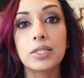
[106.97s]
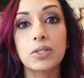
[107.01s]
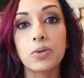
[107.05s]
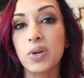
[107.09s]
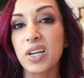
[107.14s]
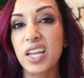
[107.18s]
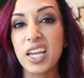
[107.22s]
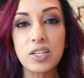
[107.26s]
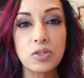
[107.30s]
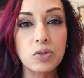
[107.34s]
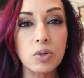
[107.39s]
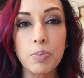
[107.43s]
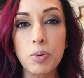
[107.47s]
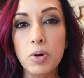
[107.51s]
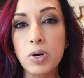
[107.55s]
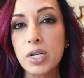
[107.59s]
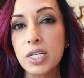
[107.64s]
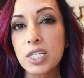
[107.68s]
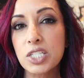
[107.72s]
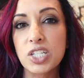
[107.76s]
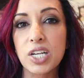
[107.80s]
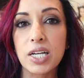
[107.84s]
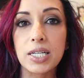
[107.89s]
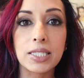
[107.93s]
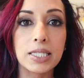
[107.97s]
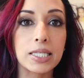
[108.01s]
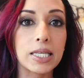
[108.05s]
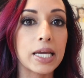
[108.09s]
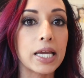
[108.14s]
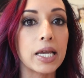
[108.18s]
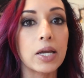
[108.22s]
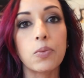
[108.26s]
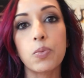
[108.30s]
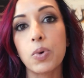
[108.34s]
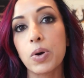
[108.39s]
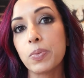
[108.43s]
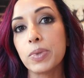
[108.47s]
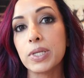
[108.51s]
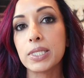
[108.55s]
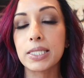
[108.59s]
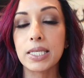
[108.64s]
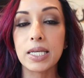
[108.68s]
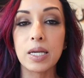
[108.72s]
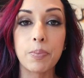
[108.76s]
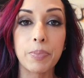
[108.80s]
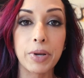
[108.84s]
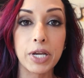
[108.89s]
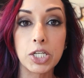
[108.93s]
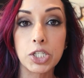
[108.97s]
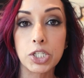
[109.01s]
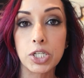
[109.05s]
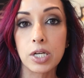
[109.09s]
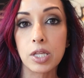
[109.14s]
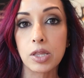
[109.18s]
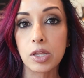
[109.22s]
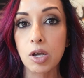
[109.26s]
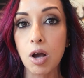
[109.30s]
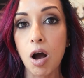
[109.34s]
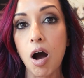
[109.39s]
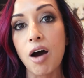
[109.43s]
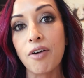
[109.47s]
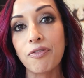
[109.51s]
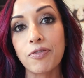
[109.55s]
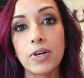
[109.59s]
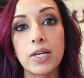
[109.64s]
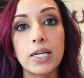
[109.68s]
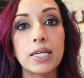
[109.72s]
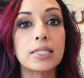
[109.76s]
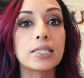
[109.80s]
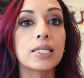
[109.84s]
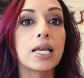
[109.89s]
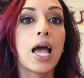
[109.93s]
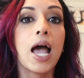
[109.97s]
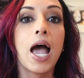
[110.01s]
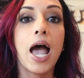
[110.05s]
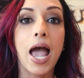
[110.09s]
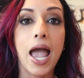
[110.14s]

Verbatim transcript: So, a case report is just like when we see a patient in the office